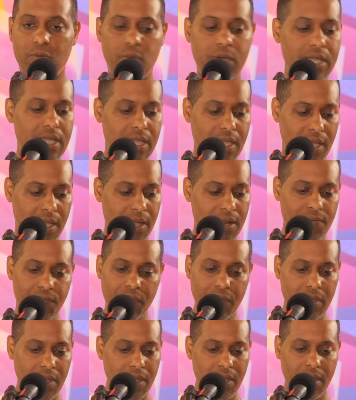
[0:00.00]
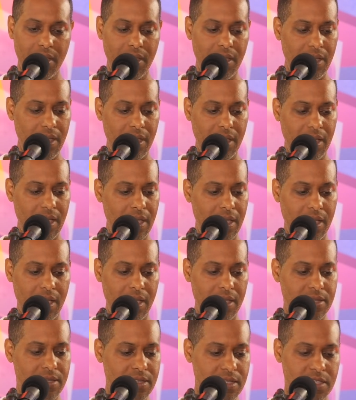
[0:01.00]
weekend
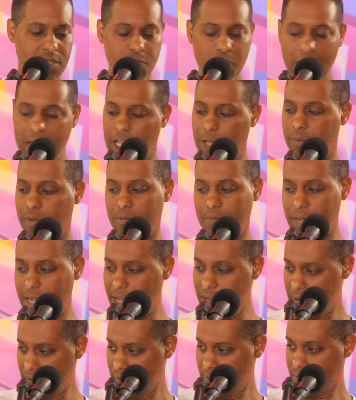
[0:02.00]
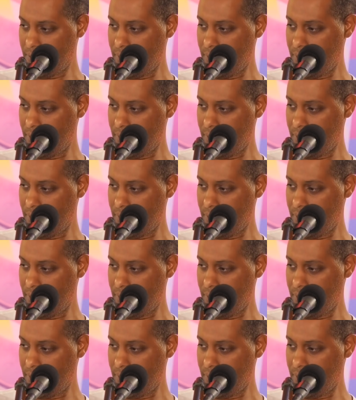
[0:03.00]
is despicable, man.